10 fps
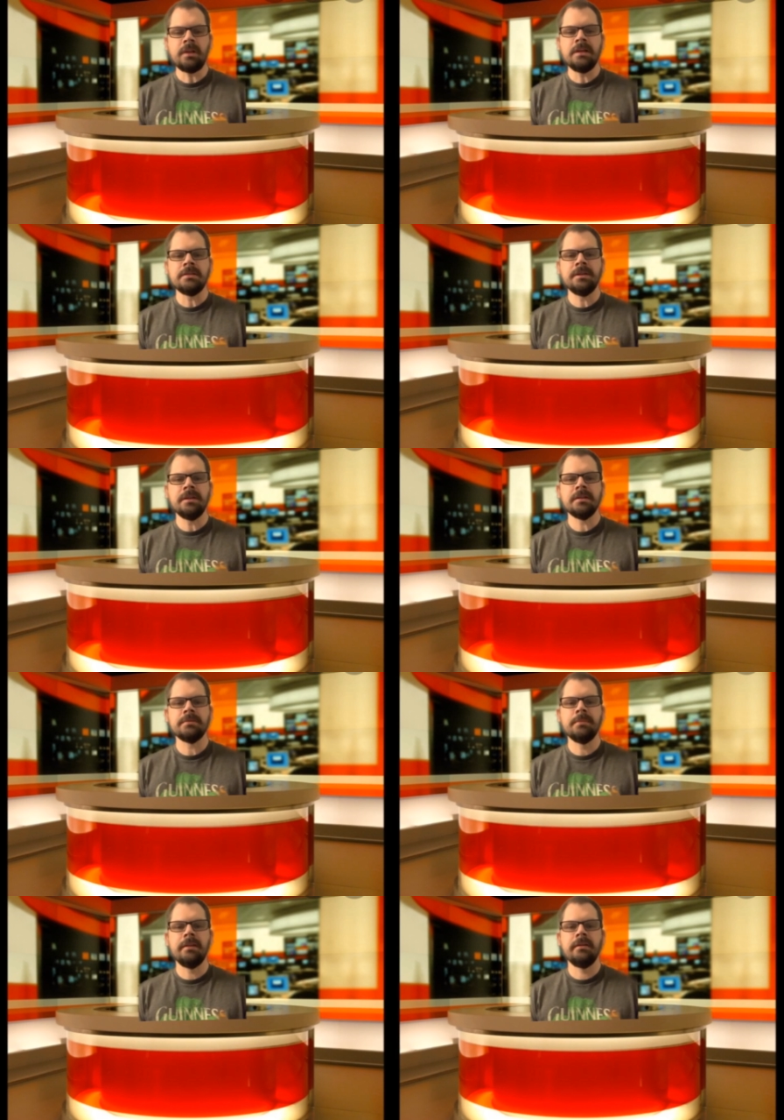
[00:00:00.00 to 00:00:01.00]
is because
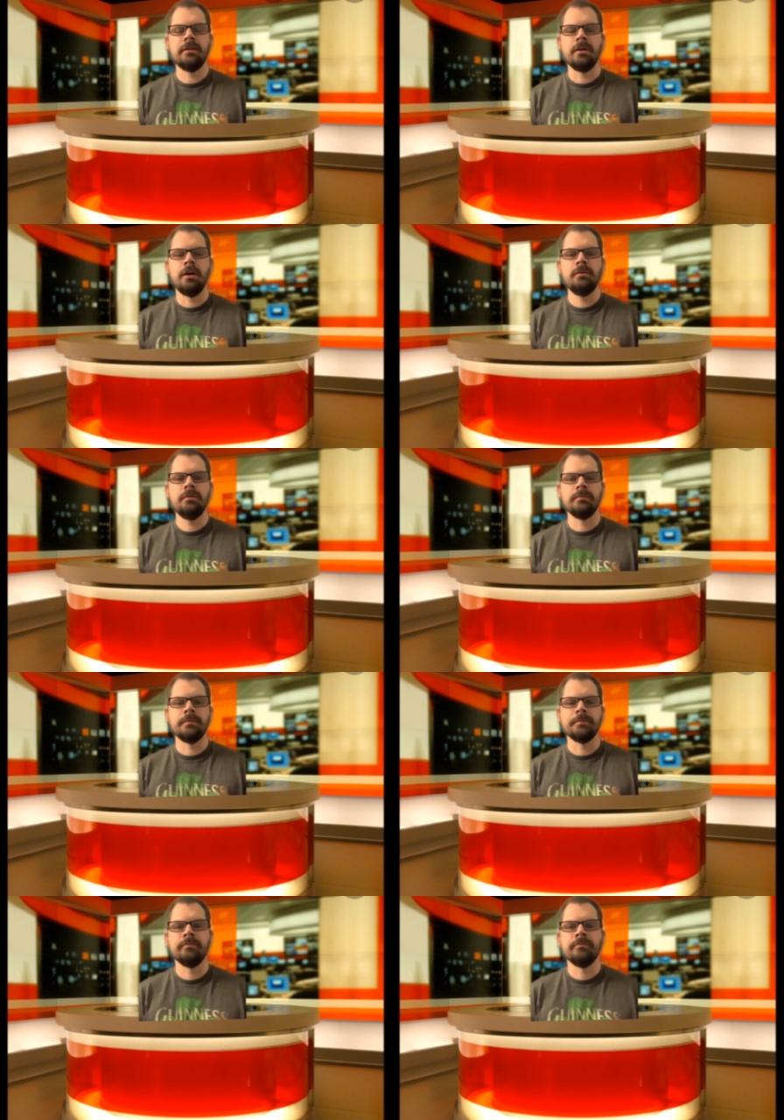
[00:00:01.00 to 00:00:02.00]
by their own
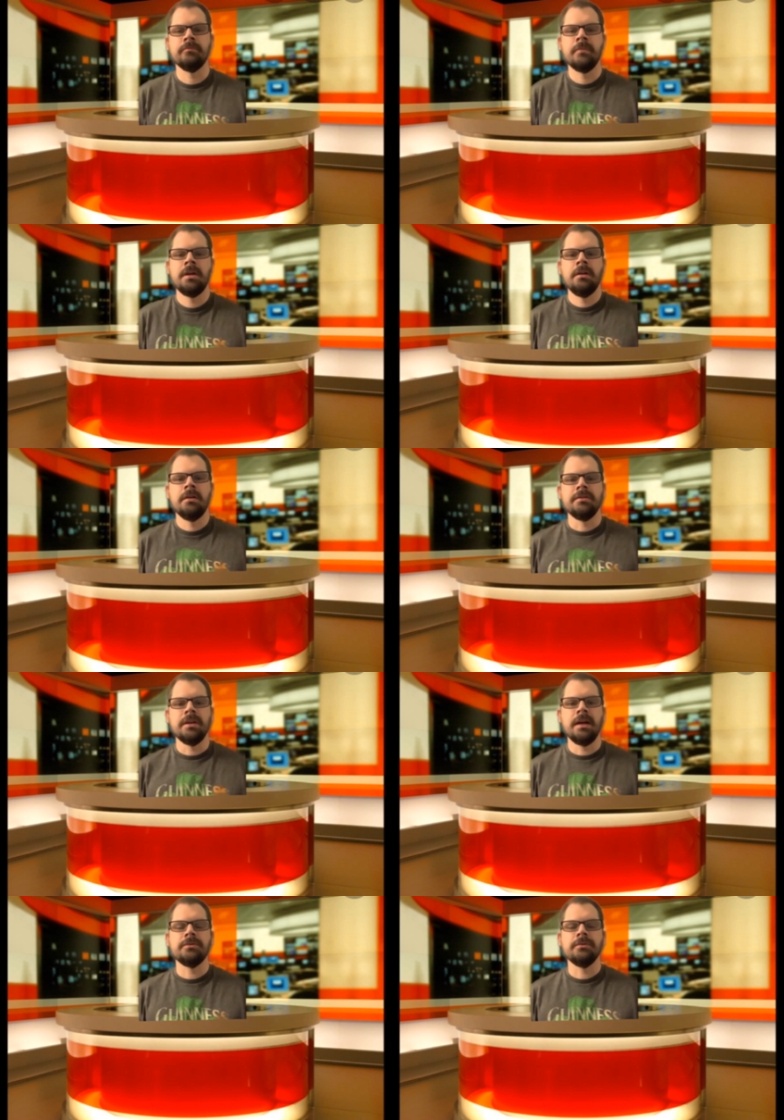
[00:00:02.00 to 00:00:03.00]

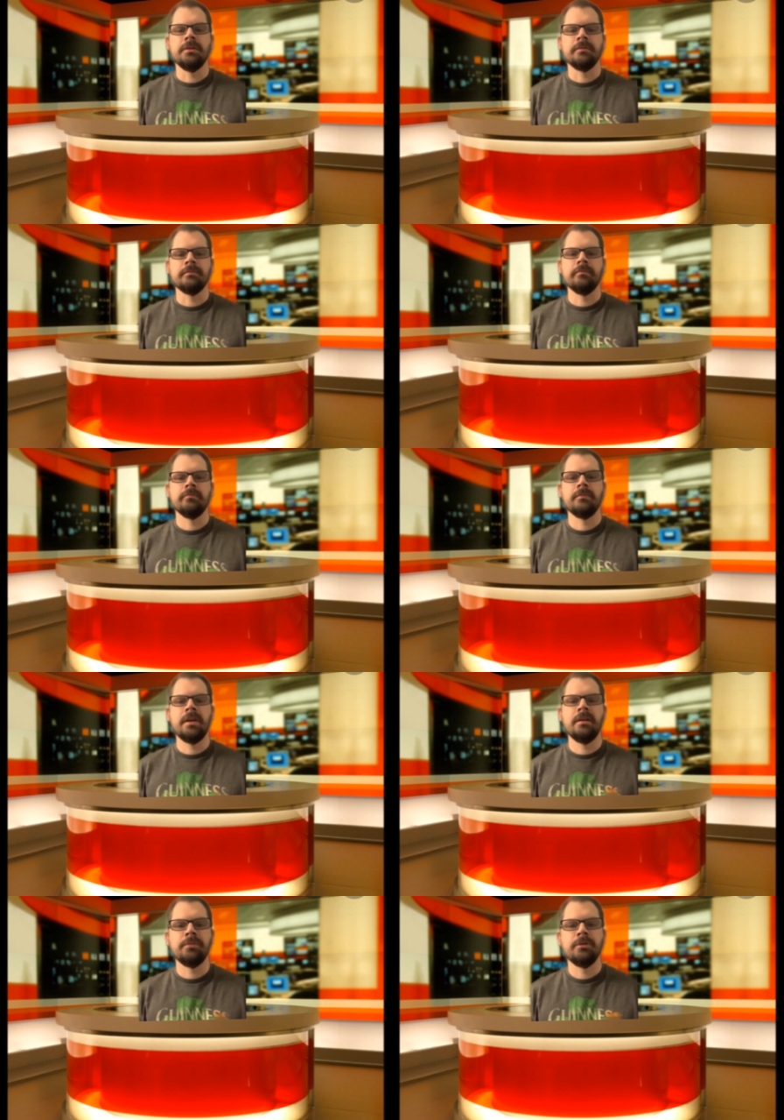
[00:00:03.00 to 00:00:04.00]
doctrine,
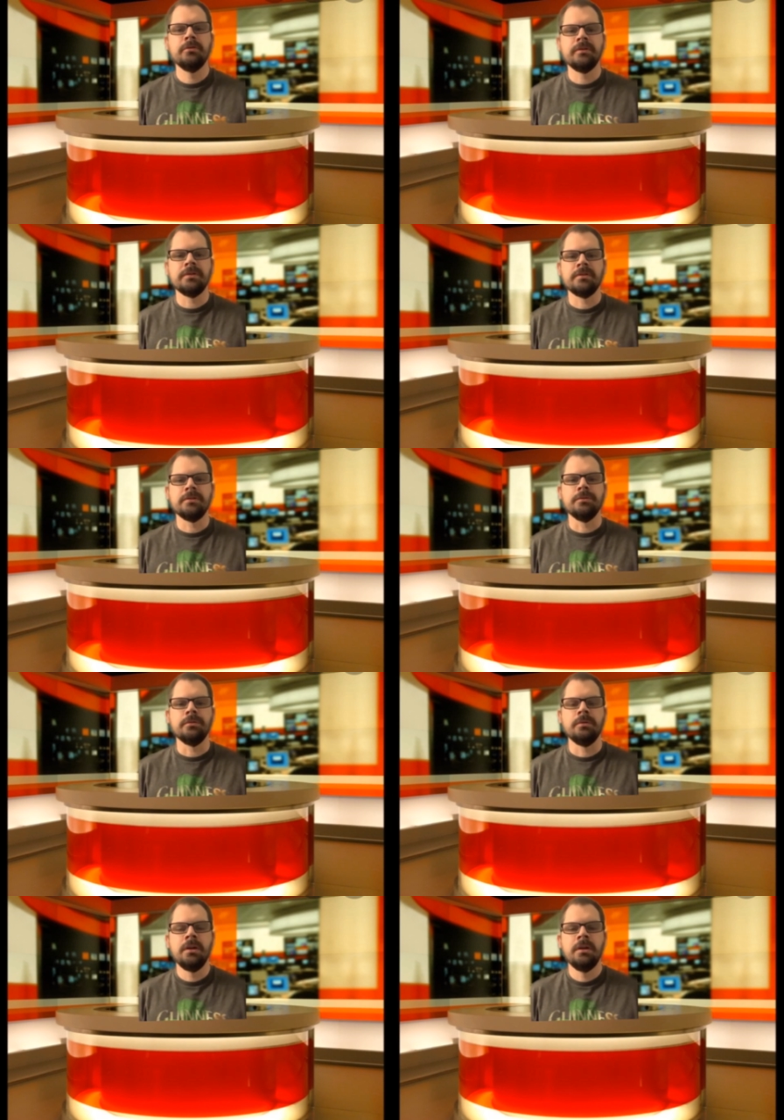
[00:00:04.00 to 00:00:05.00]
they have proven
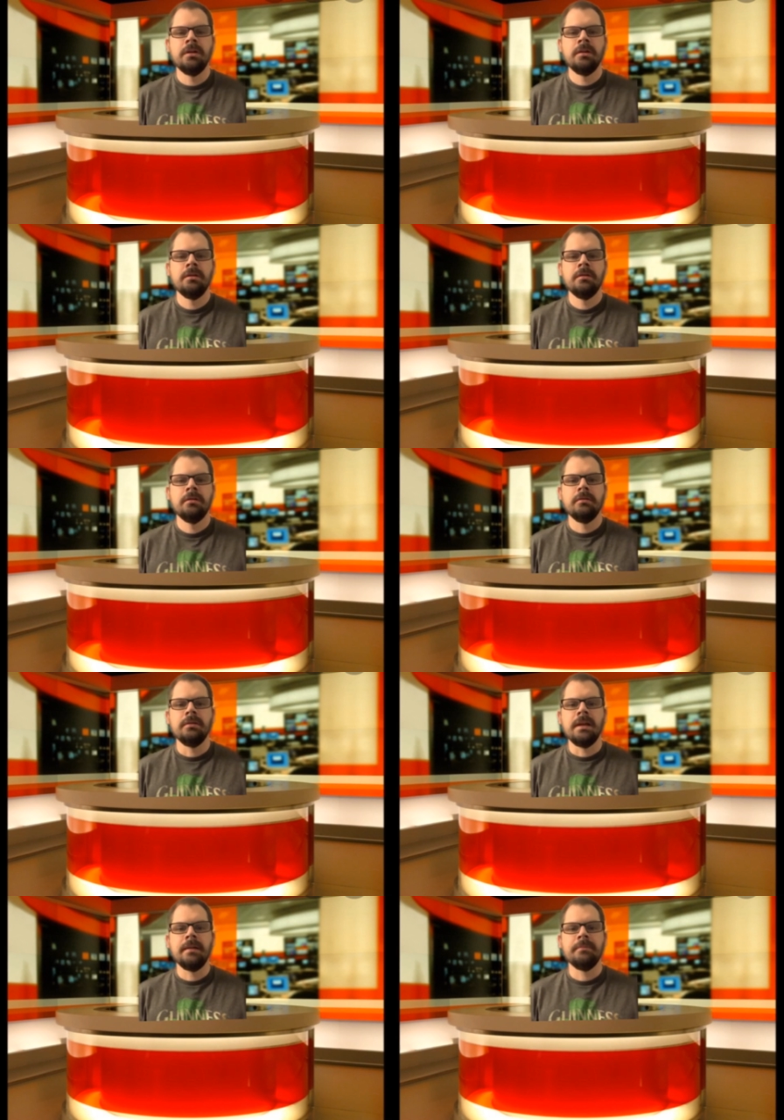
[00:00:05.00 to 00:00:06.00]
to
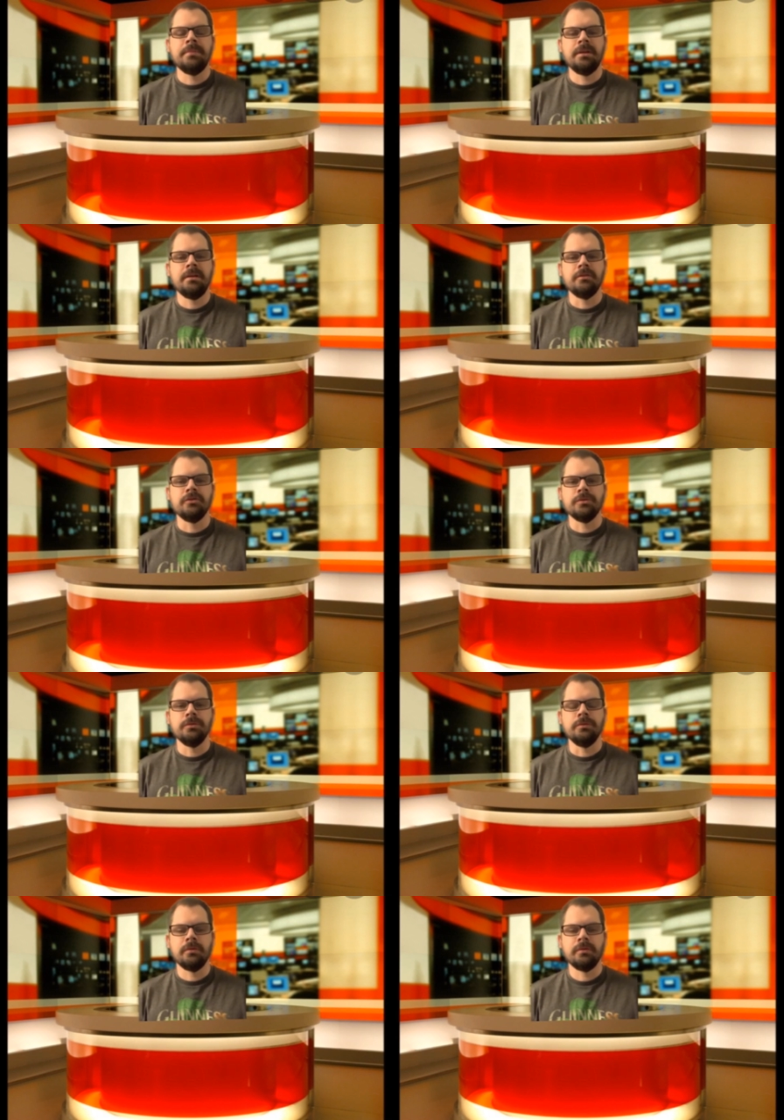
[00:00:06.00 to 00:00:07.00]
not be the
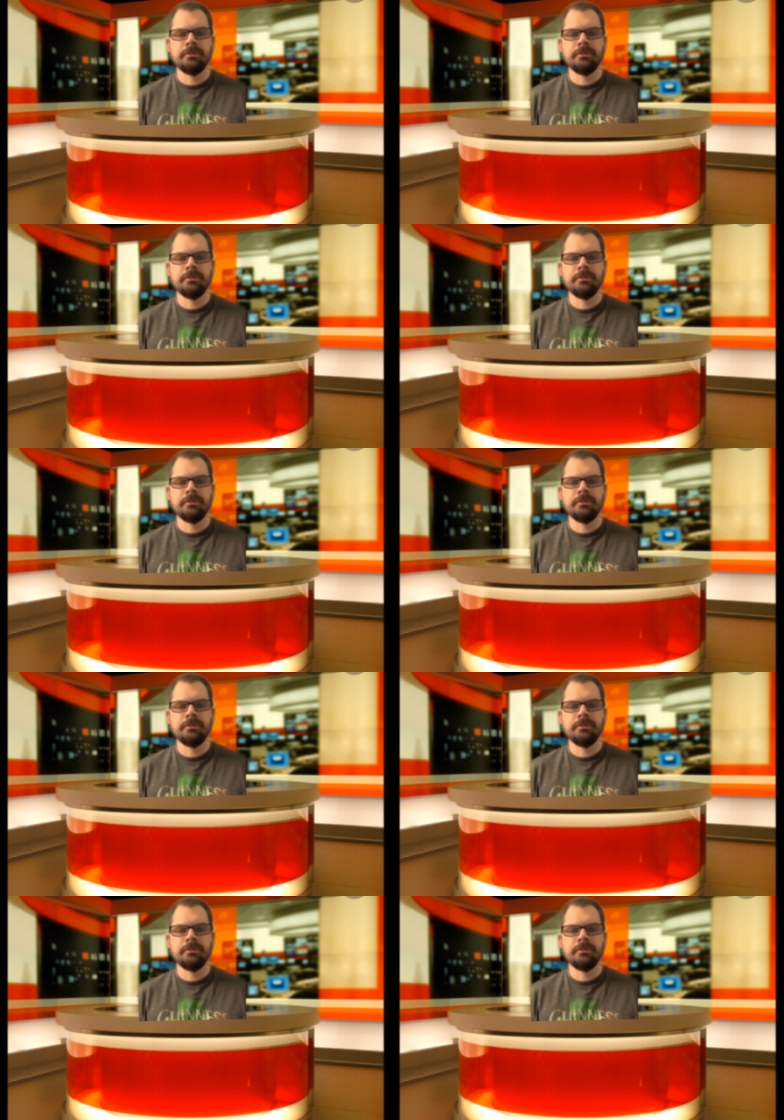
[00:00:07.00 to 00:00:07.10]
truth.